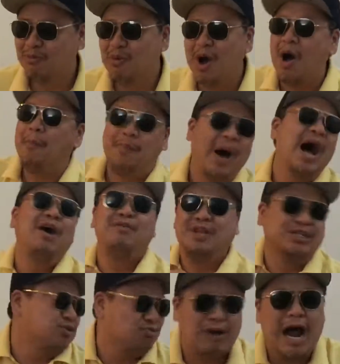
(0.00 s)
We're going to pound
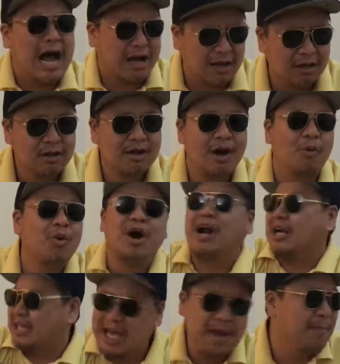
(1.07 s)
this rock. And we're
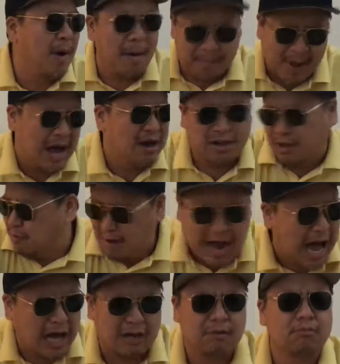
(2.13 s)
going to keep on pounding the
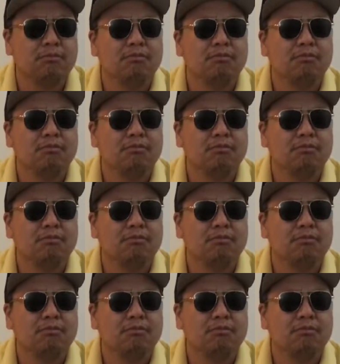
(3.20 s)
rock.